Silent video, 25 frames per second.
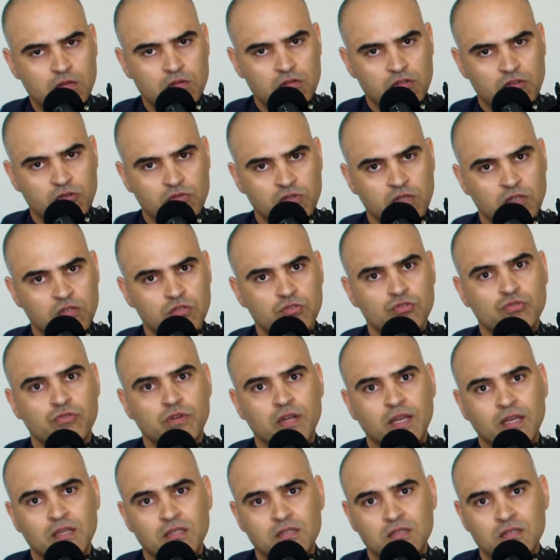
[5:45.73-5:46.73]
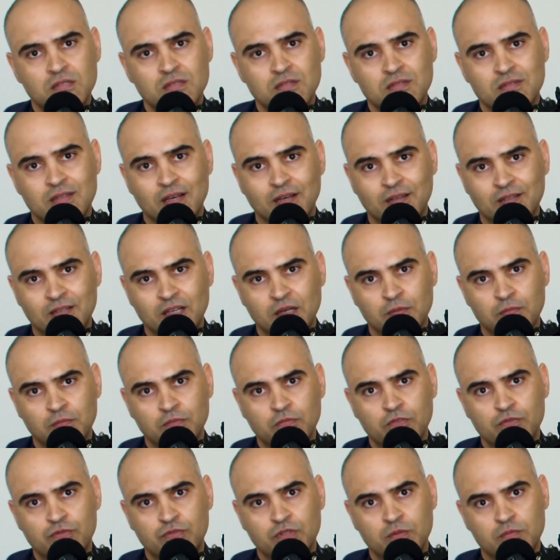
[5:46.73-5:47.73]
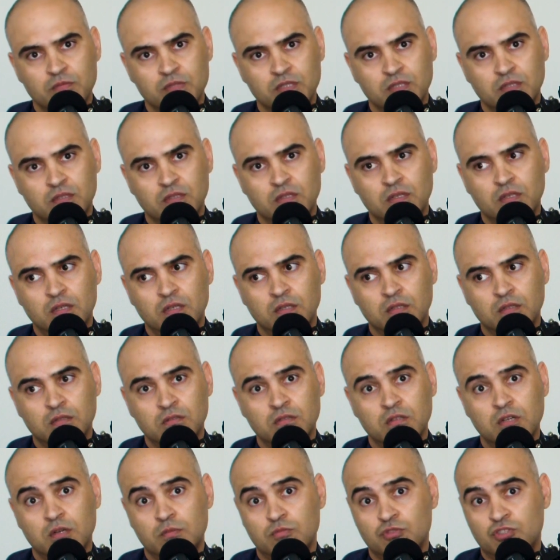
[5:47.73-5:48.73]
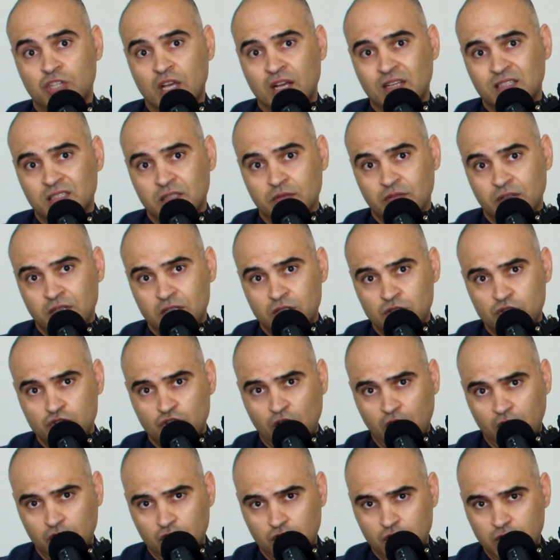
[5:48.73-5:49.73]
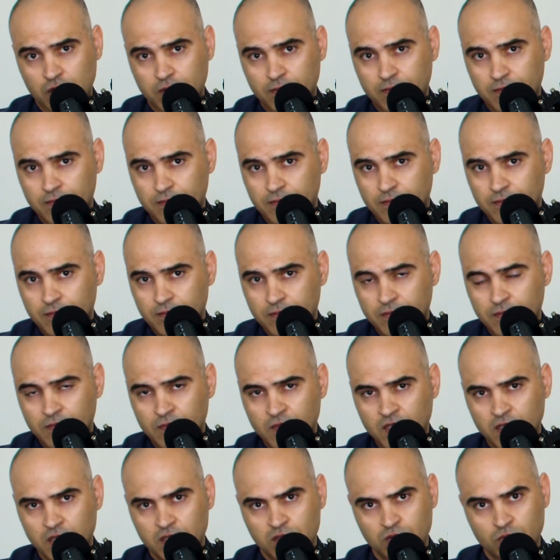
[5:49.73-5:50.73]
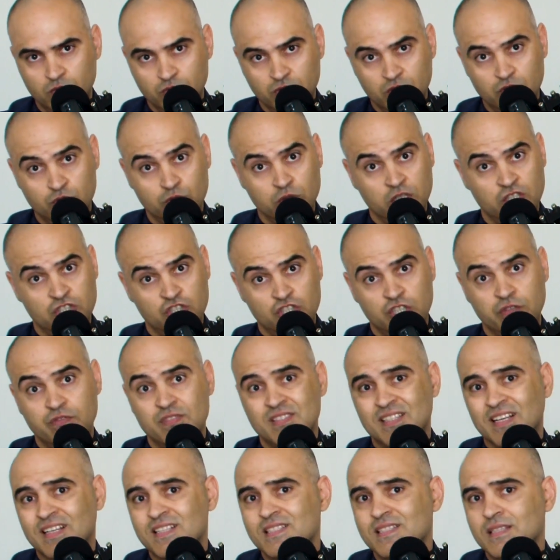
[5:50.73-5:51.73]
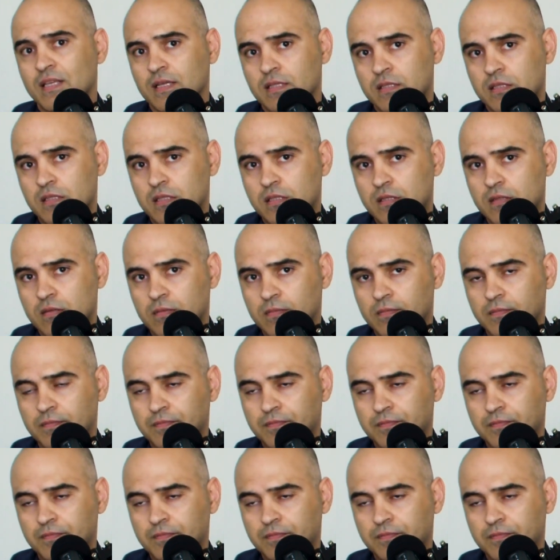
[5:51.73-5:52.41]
those are traits that come from the uh, objective exchange in order to achieve success